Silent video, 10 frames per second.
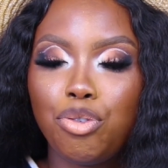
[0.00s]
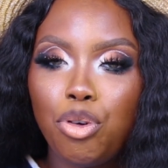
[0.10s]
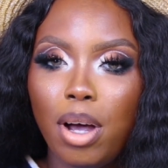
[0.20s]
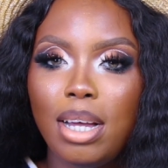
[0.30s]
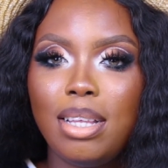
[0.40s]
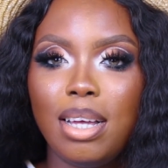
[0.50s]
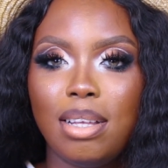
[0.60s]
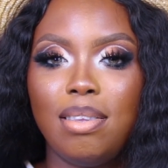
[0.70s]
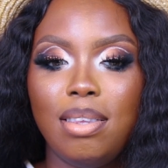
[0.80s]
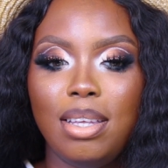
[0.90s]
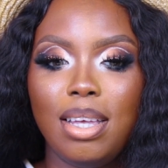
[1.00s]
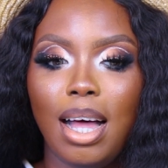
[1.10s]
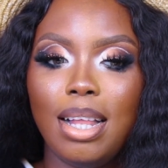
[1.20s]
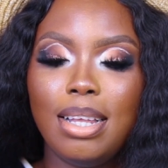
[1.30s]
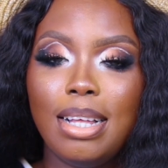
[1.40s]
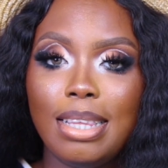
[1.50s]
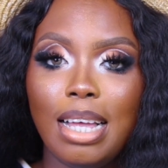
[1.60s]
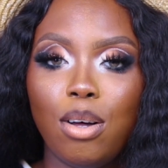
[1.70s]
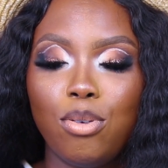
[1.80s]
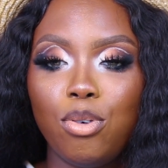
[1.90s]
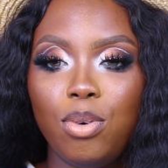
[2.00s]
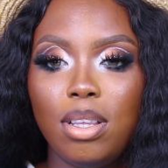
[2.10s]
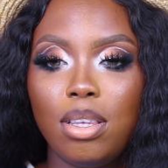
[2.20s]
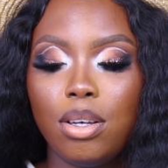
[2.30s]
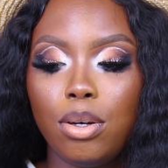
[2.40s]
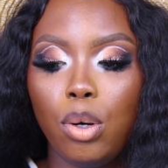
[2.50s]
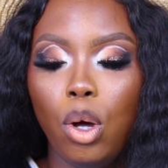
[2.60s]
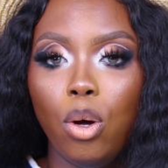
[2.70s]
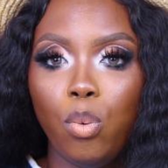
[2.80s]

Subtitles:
Try it and see. And then now during the